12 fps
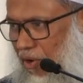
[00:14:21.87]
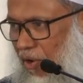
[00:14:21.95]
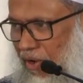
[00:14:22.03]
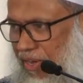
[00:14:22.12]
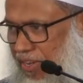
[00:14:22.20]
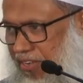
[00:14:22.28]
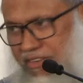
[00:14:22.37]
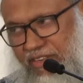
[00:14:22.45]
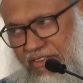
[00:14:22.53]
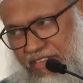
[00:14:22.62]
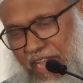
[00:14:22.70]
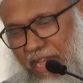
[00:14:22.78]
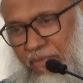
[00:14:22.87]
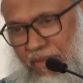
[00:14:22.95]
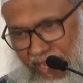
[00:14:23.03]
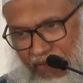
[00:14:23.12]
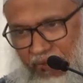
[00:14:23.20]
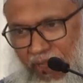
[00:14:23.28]
only. It is the same
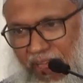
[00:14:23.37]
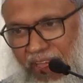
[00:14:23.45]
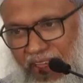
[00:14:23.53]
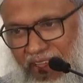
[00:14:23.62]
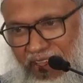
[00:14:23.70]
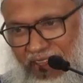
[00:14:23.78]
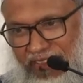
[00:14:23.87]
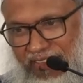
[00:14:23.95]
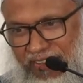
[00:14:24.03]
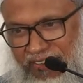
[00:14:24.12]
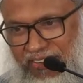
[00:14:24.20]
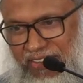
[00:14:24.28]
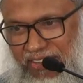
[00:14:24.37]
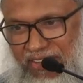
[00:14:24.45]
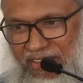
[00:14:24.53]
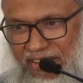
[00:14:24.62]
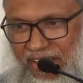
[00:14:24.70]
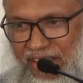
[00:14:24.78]
kalima that
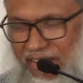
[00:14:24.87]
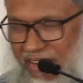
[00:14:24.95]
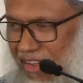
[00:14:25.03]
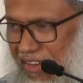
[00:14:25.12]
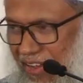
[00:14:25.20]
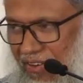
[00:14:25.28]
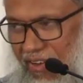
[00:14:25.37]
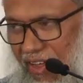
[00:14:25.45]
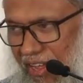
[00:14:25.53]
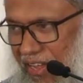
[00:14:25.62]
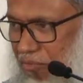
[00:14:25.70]
La ilaha illallah and